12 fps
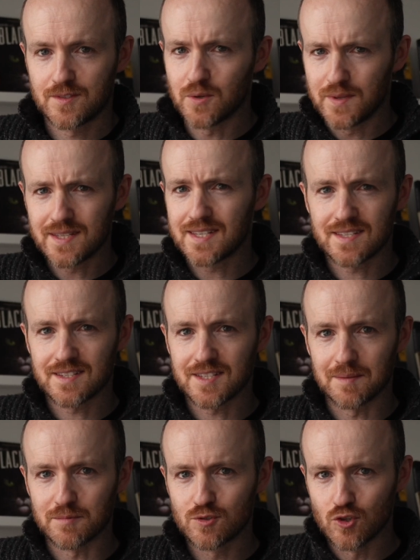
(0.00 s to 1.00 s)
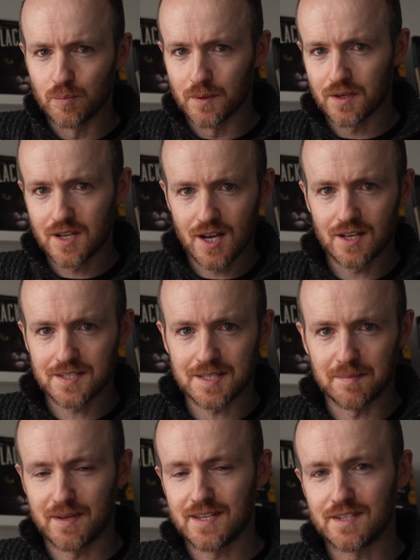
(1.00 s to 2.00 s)
So this isn't some super
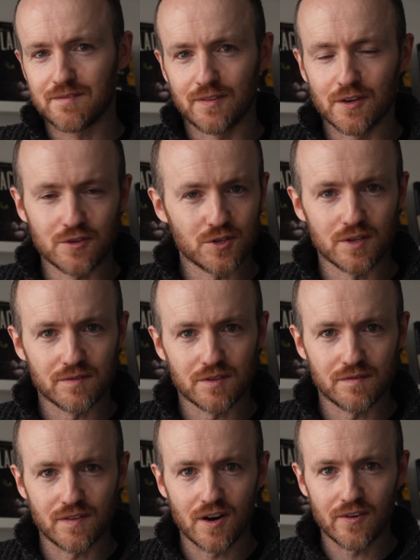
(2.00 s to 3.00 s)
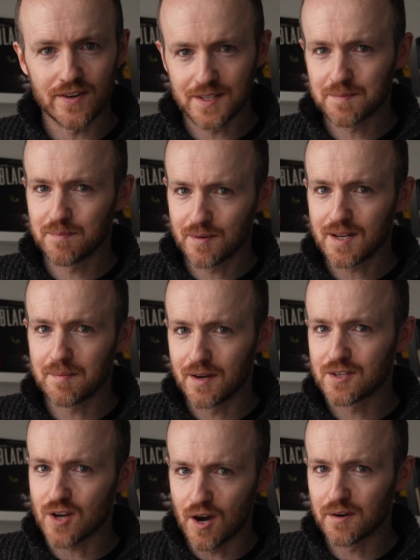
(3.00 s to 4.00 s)
customized version of Safari. It's pretty
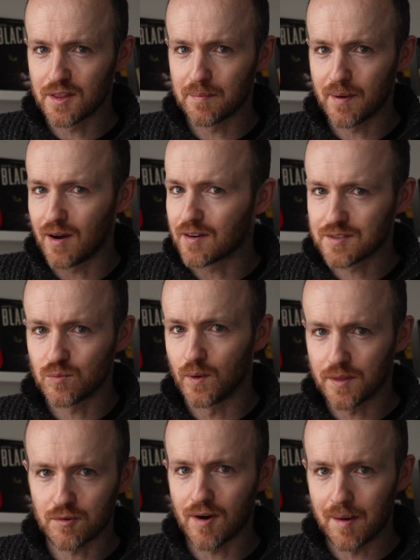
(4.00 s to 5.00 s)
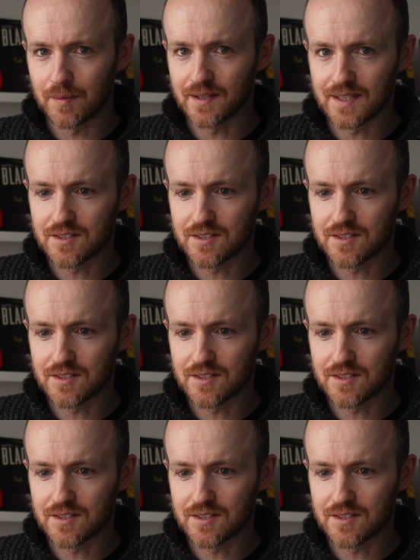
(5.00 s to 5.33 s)
much out of the box with Grammarly